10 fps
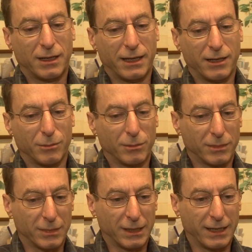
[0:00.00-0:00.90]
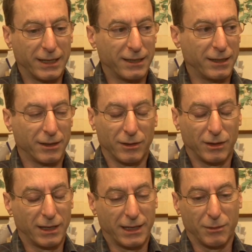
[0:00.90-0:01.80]
item,
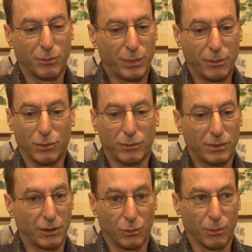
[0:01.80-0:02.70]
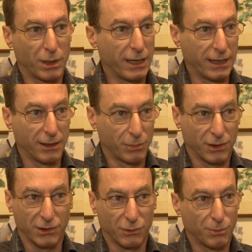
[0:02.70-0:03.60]
and people, you know, were buying it
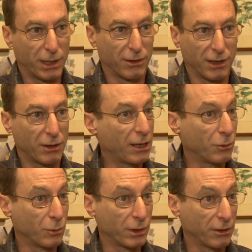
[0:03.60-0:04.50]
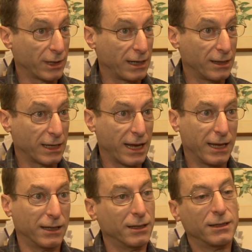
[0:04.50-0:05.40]
because it was better than what they were getting in the
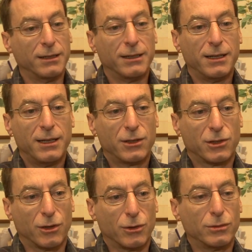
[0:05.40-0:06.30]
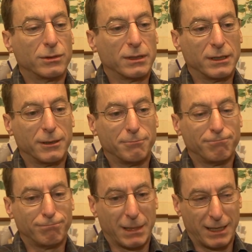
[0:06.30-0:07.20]
can. So
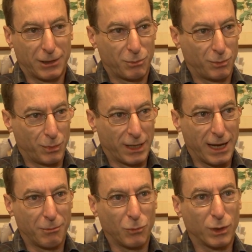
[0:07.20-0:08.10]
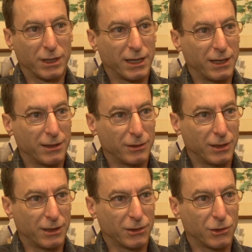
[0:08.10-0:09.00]
and that became what they
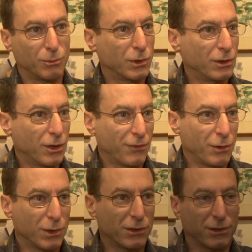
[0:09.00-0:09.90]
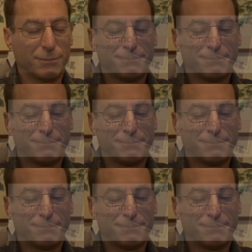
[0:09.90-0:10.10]
assumed good coffee was.